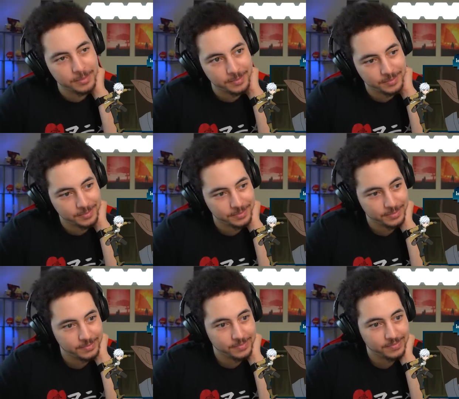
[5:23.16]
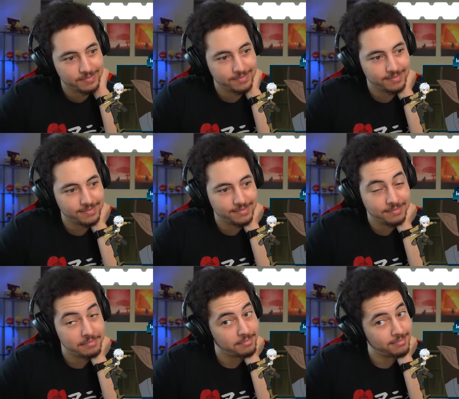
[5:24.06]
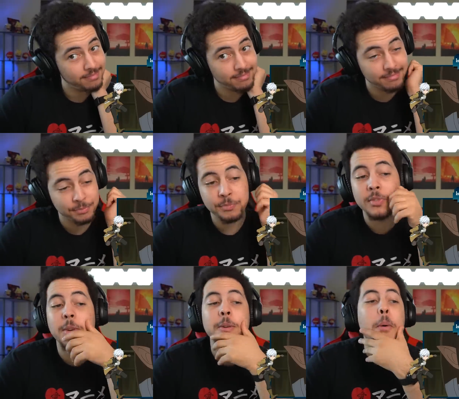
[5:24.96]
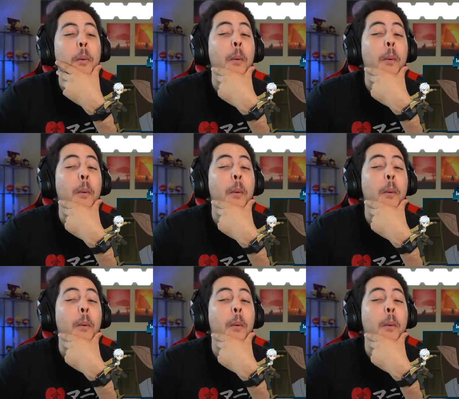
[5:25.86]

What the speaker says: No one is speaking in this clip.